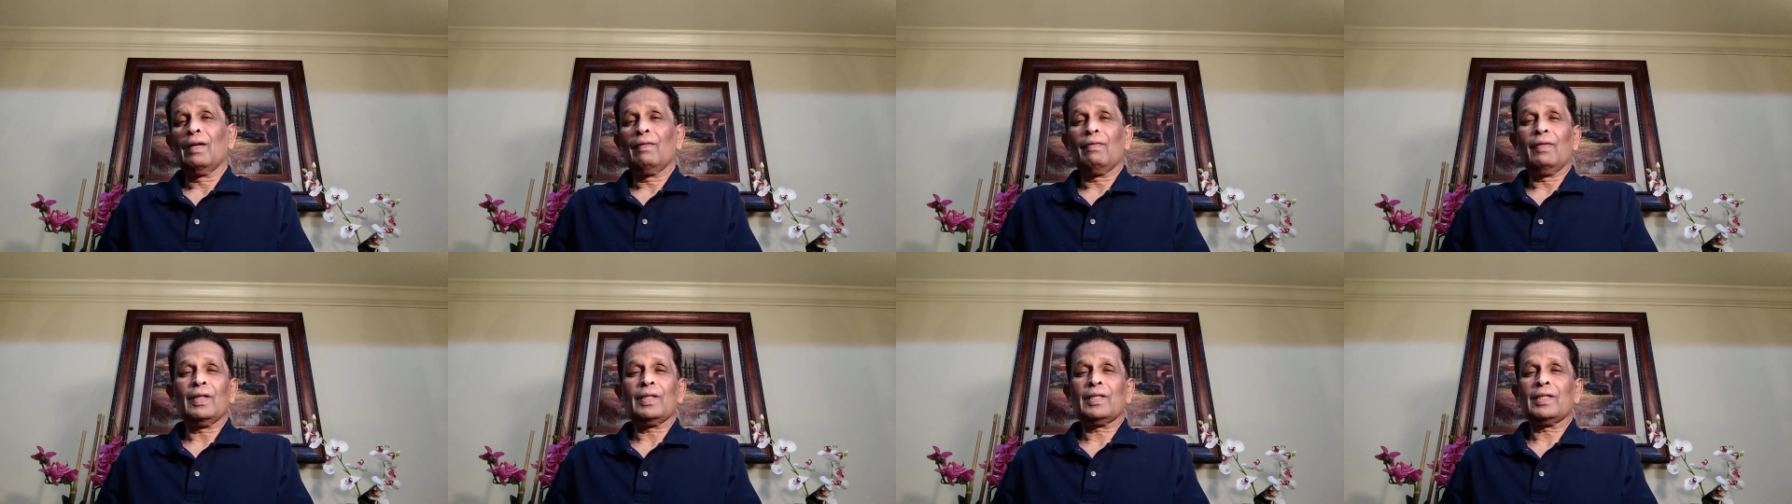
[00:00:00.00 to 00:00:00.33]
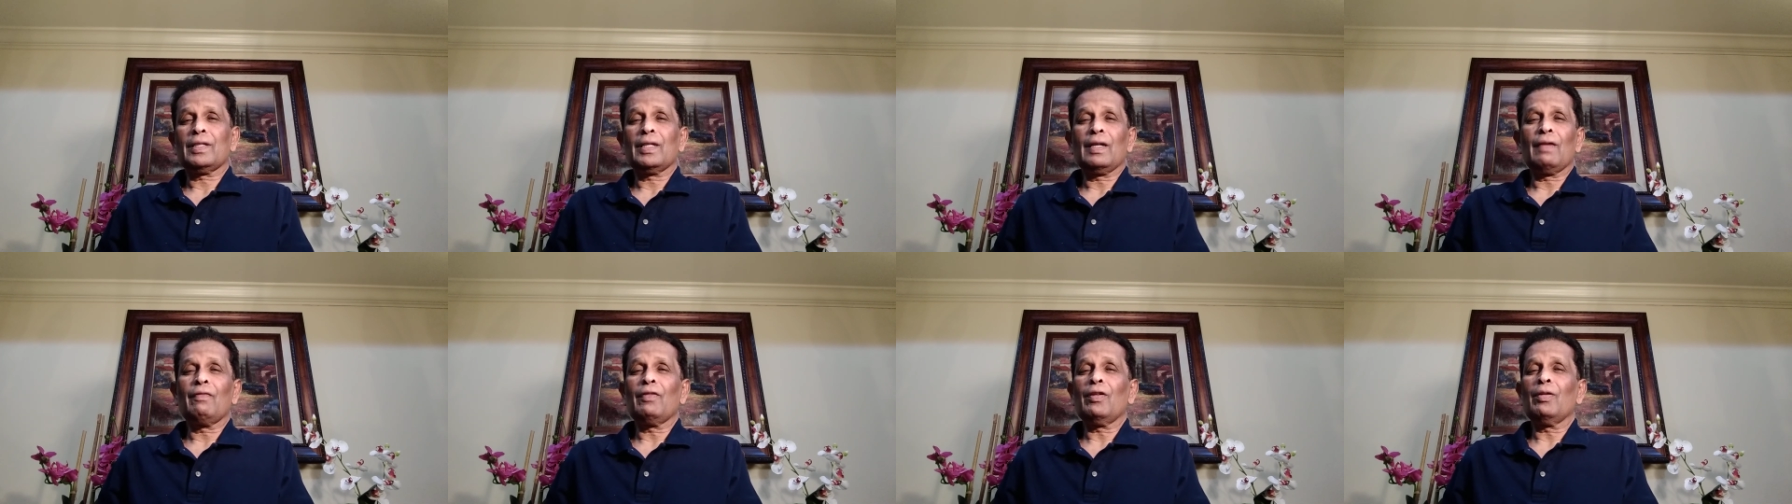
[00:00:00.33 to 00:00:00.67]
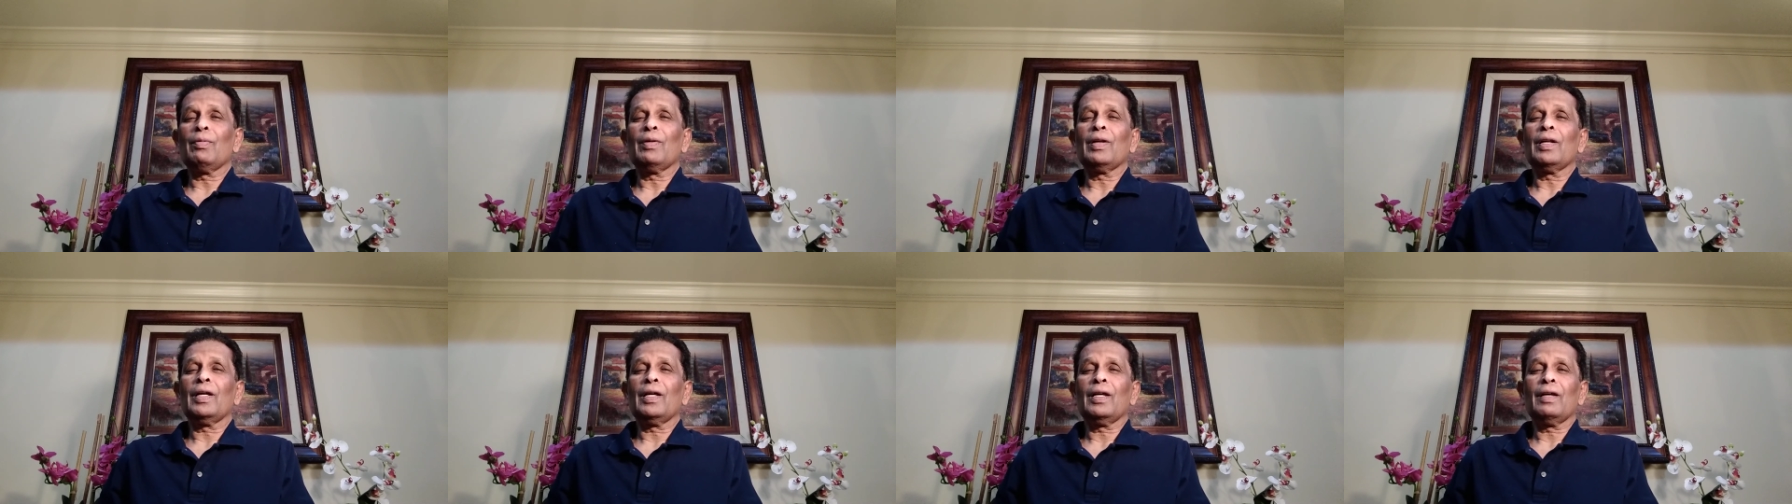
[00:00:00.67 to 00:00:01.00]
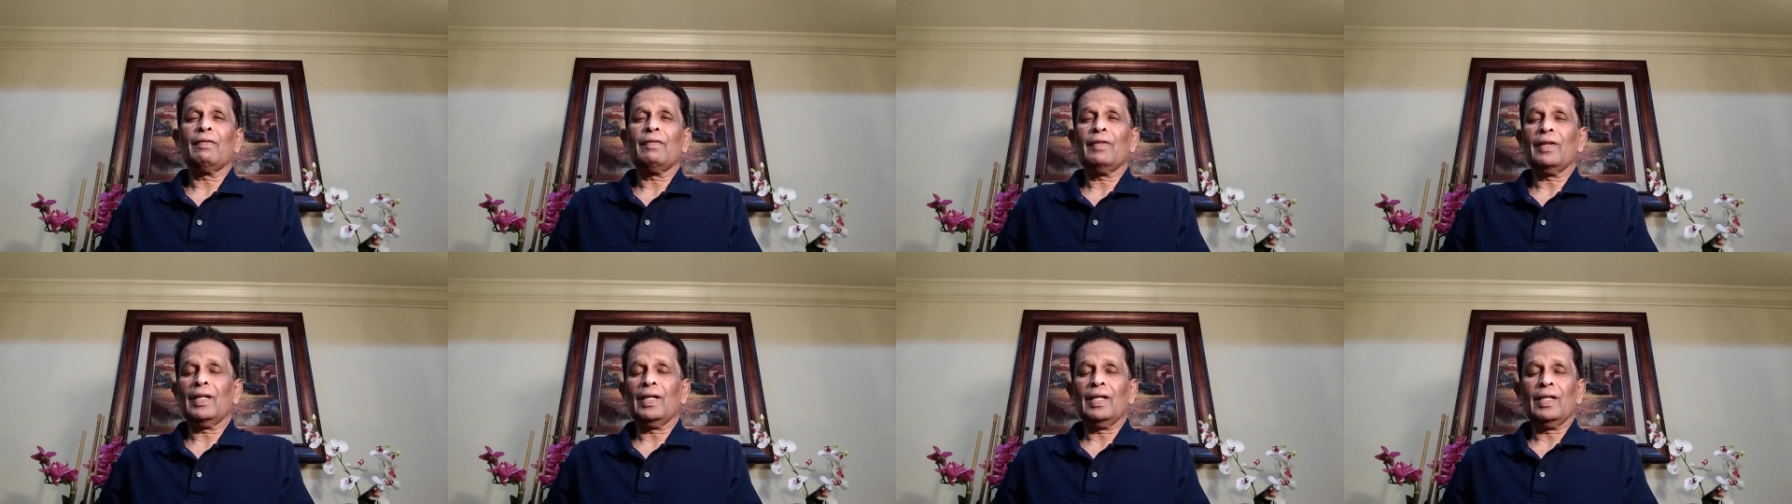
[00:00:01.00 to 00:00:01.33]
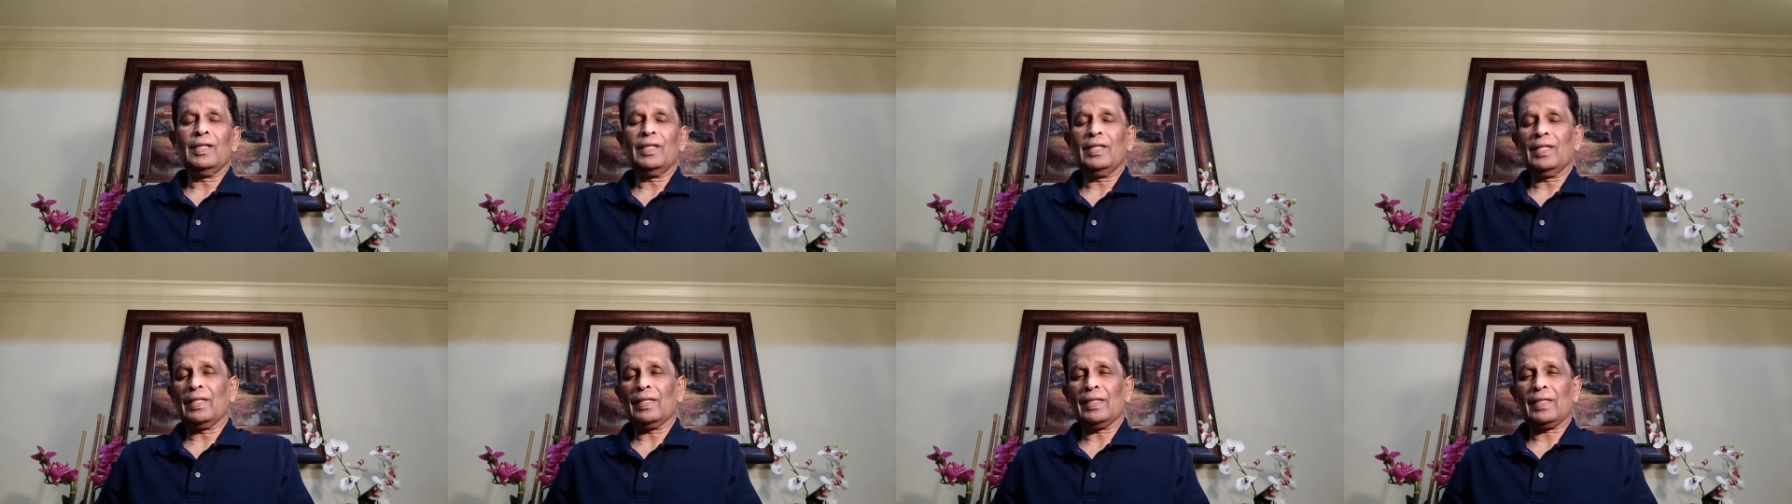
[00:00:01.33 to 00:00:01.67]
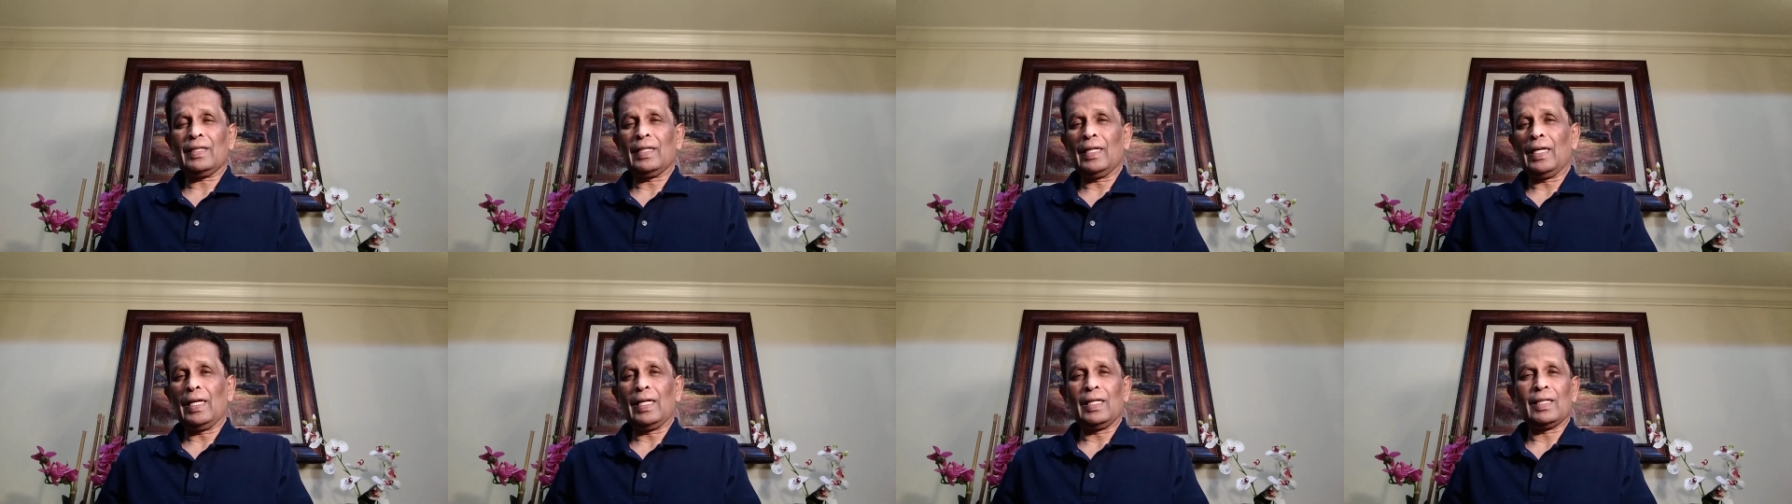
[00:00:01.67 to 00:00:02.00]
which every religion
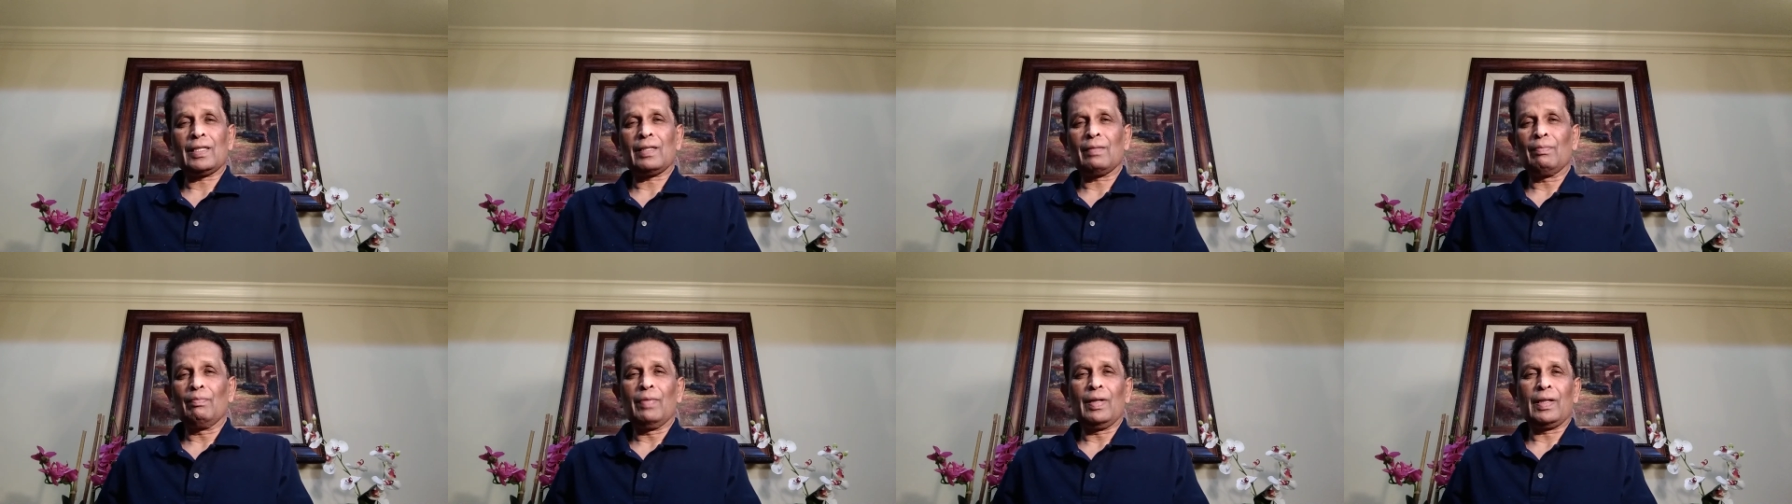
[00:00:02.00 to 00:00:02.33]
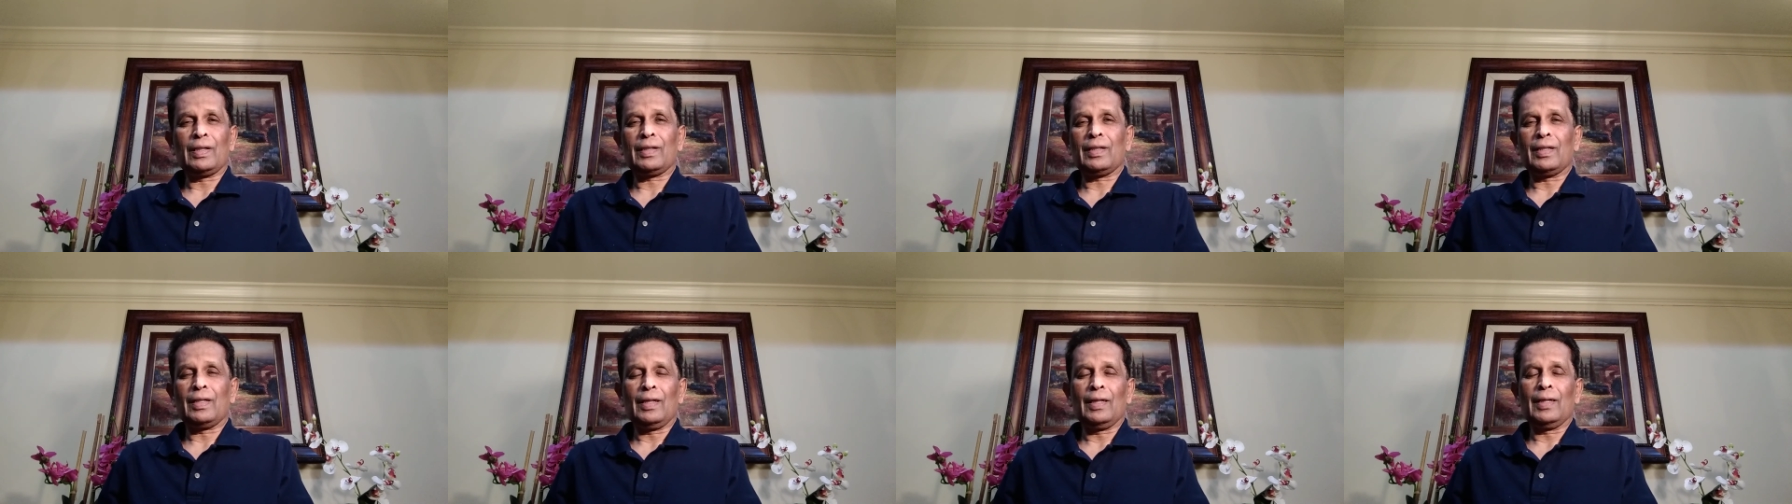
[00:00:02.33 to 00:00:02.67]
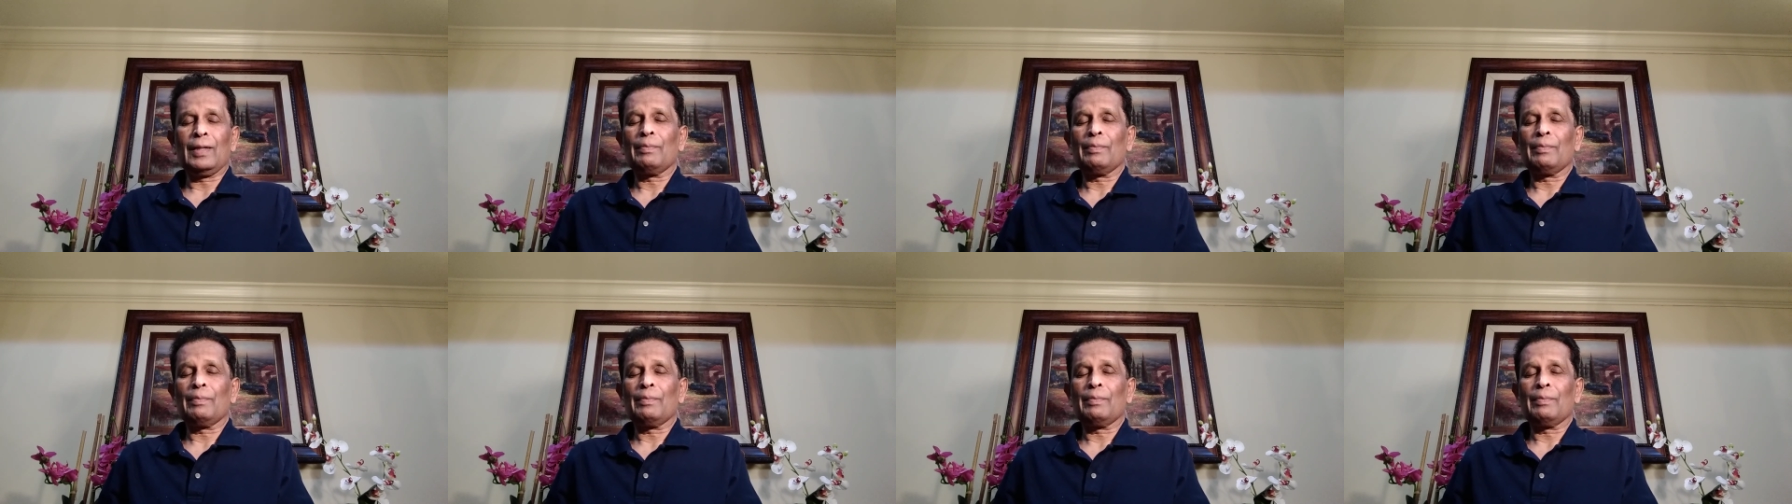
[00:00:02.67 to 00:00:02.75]
says, but